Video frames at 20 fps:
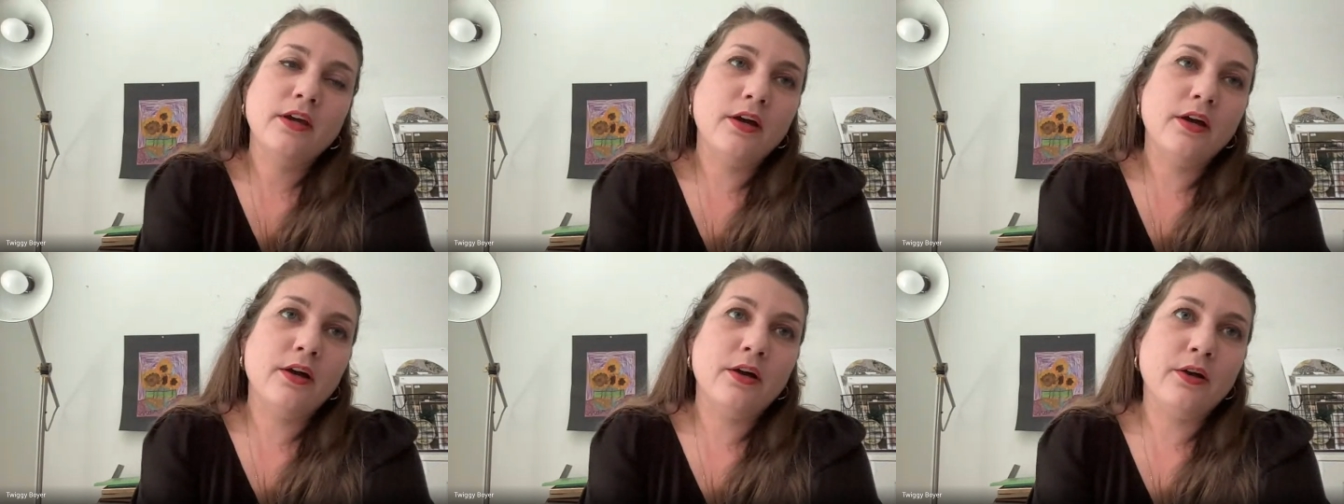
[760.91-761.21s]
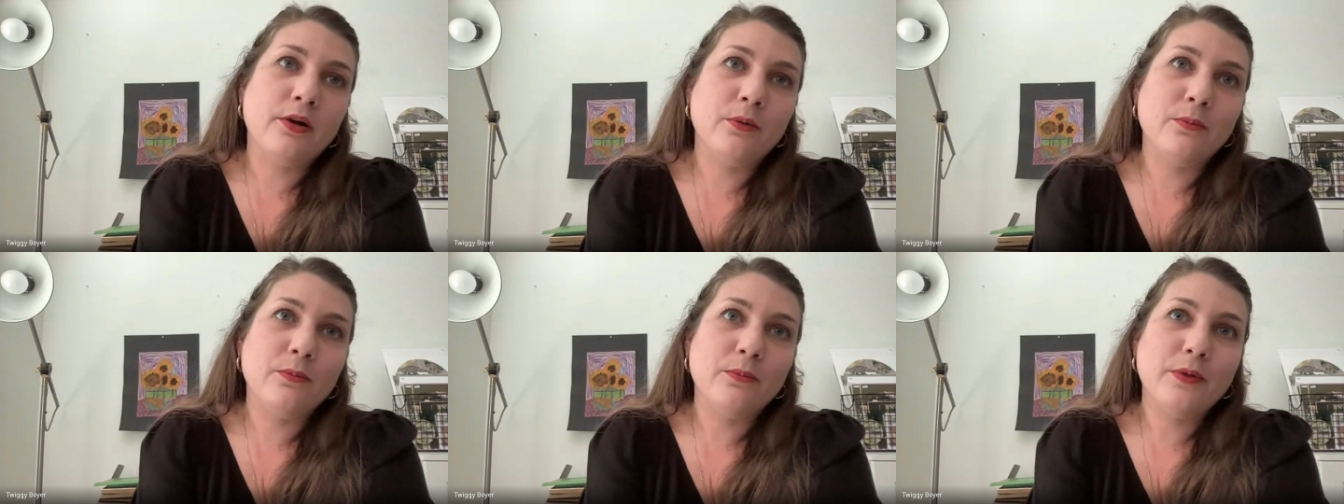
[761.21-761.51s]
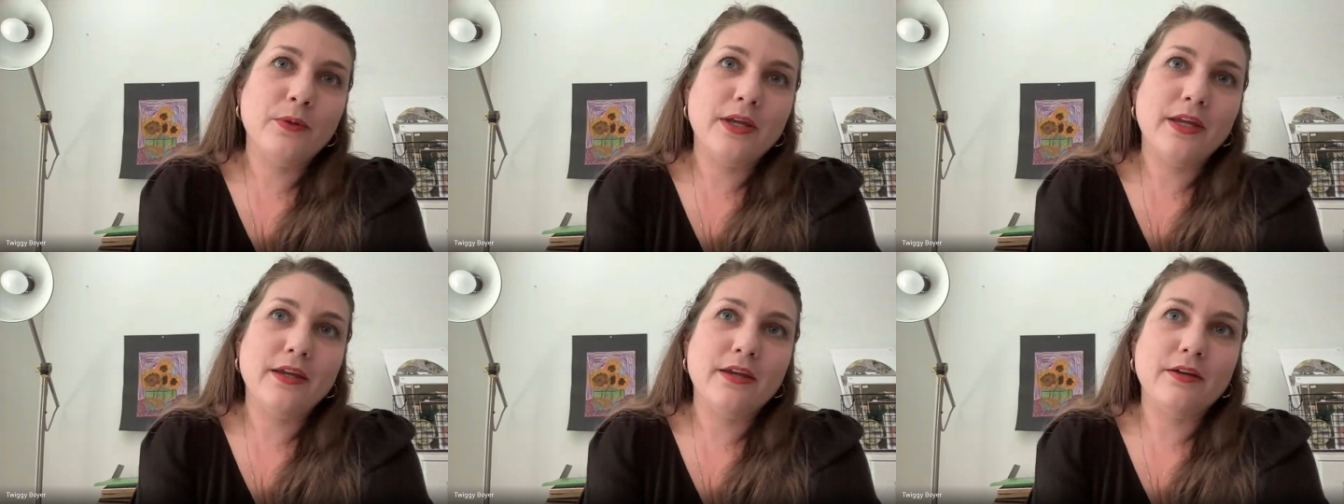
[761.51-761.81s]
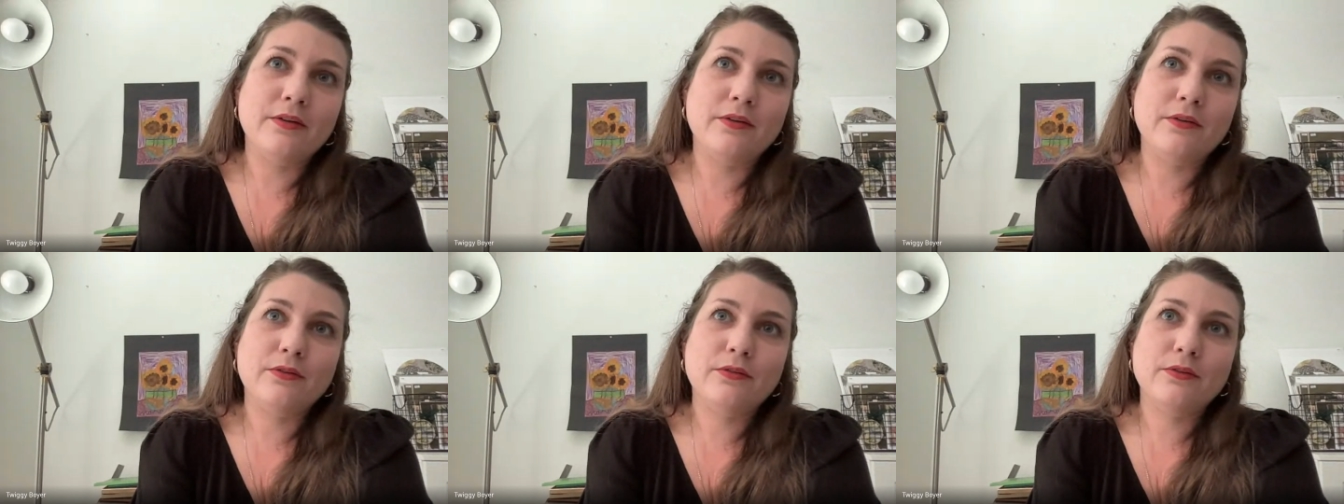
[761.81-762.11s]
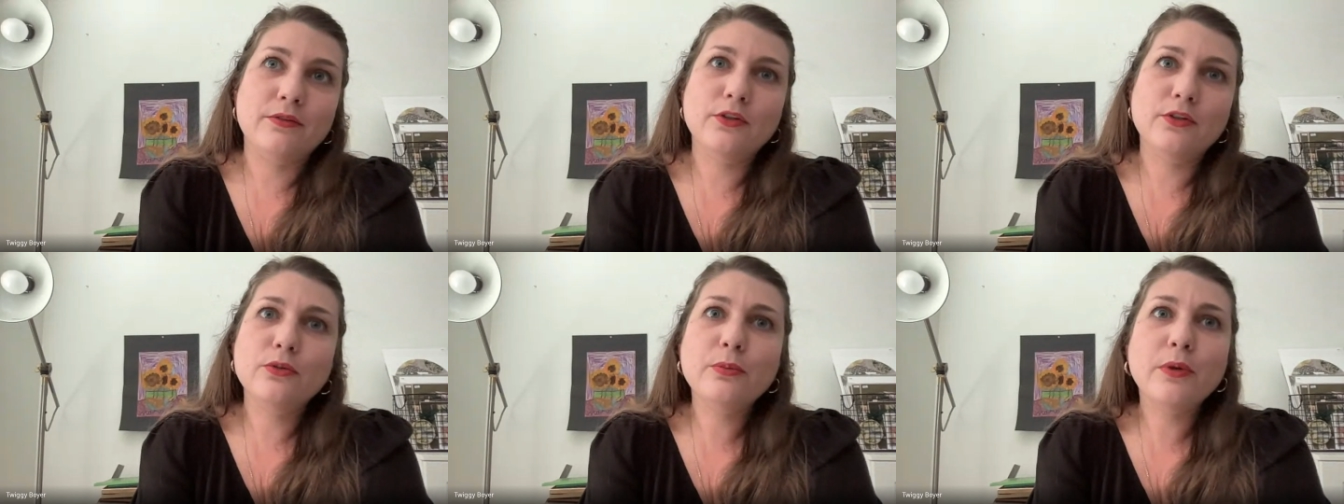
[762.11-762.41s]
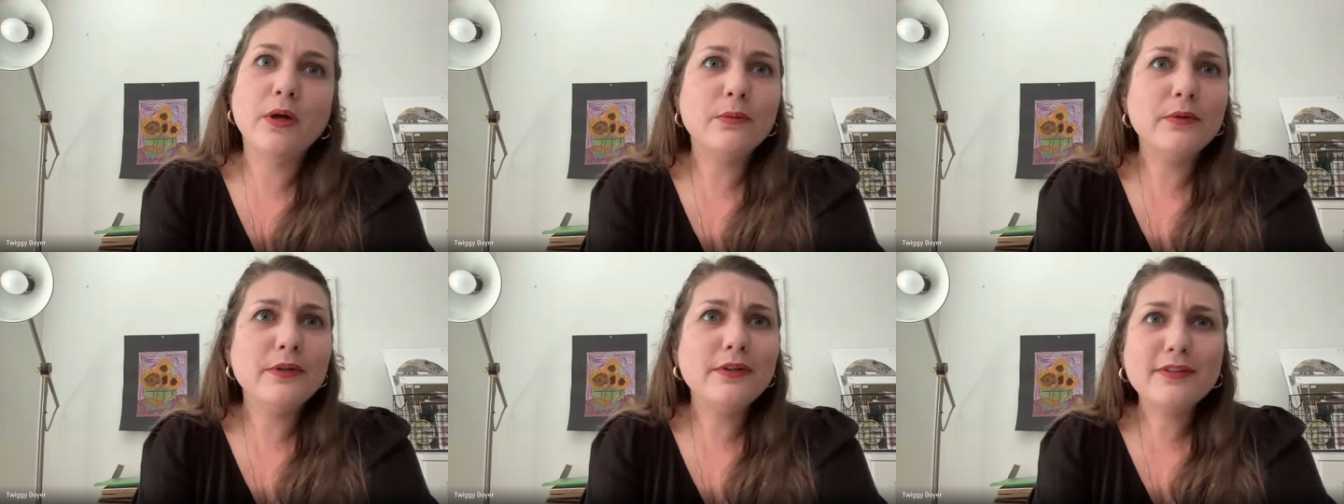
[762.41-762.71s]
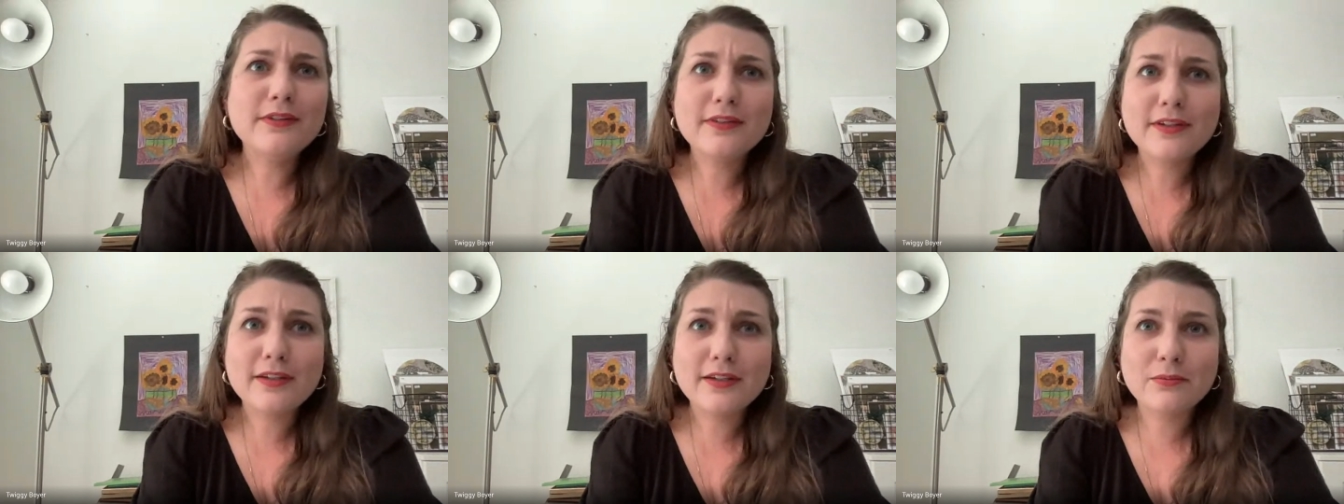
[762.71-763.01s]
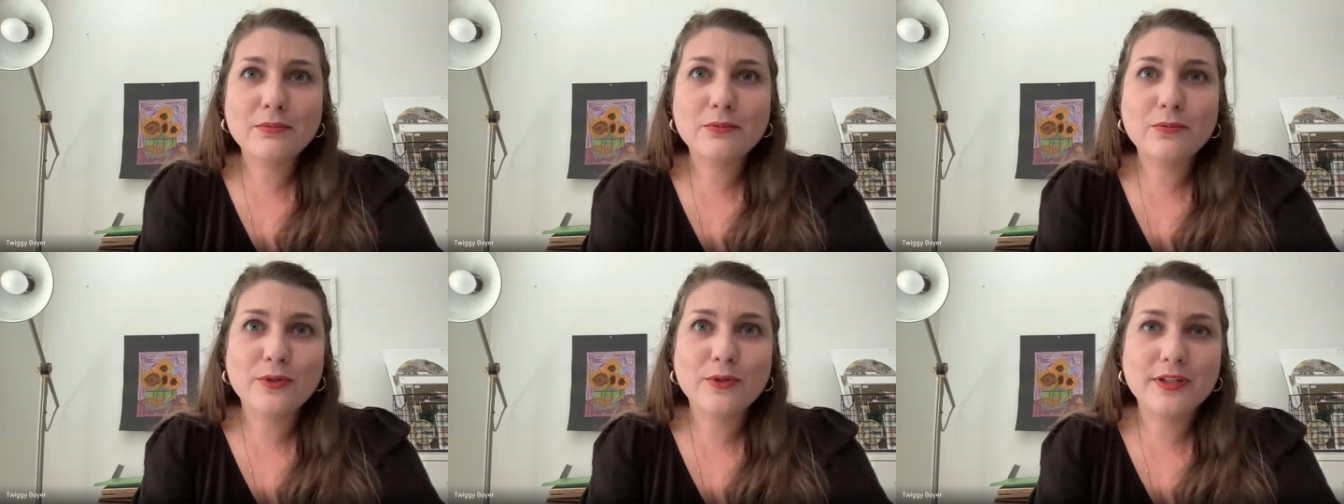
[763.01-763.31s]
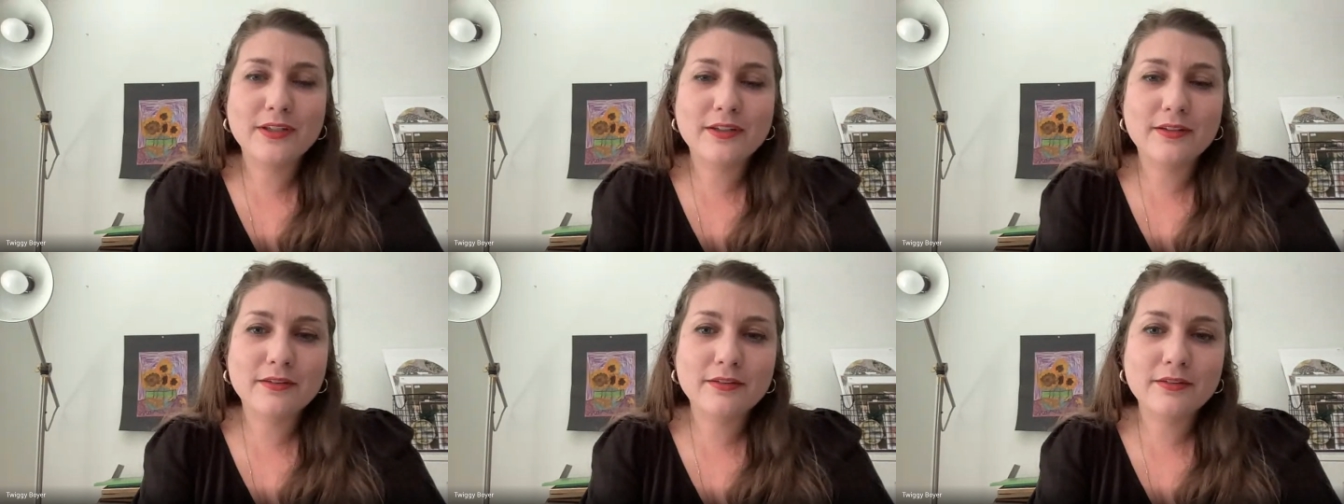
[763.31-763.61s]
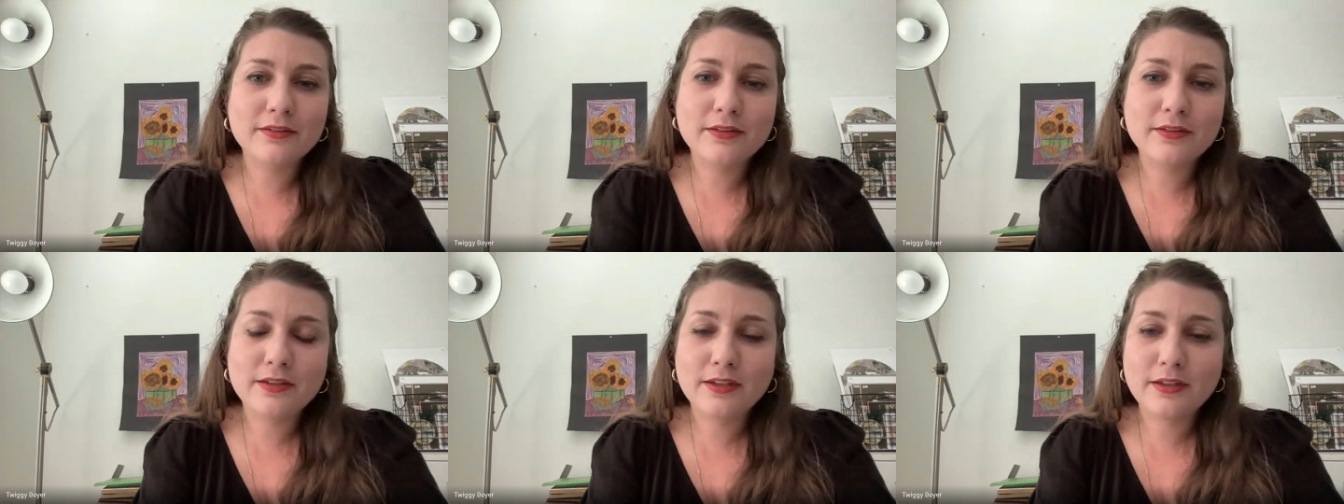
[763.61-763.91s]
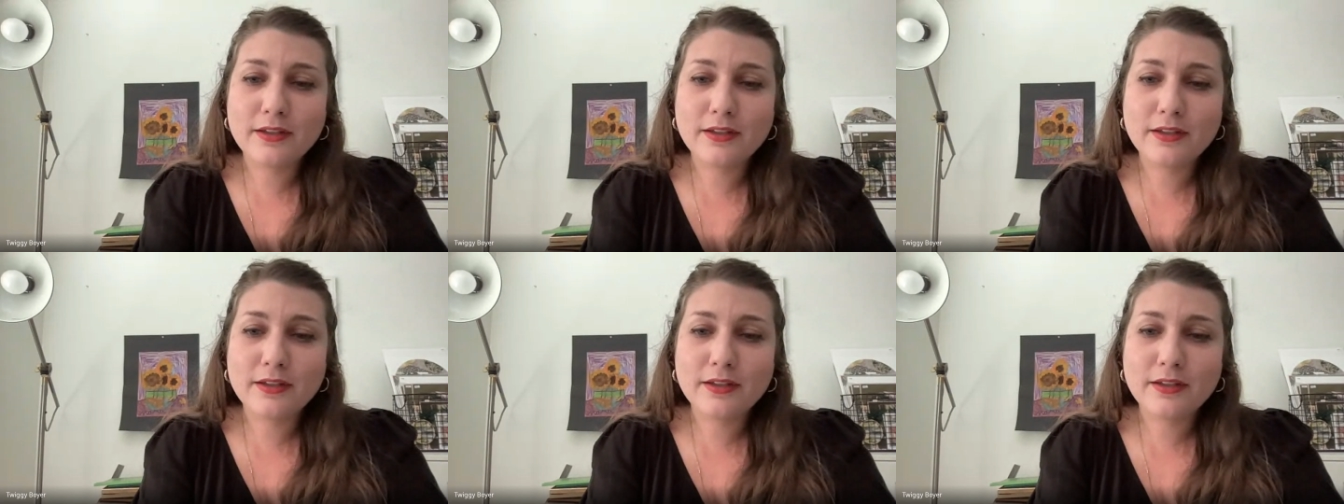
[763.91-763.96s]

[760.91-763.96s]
Um, and there's probably a time when